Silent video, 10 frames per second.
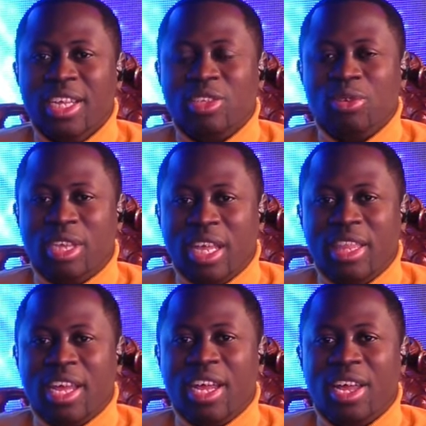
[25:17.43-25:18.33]

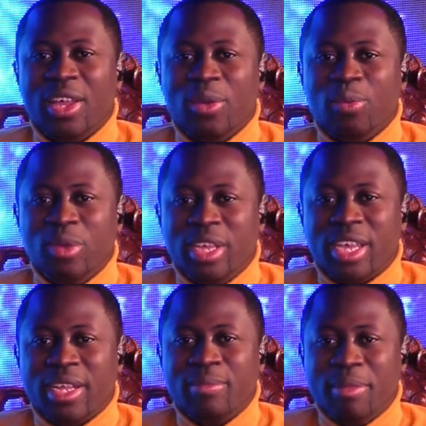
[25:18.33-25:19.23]
together we
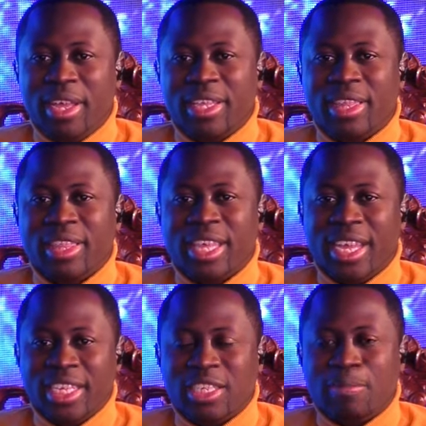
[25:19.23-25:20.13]
can make
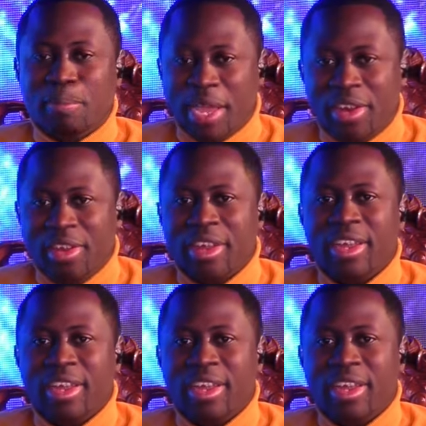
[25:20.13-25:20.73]
things better,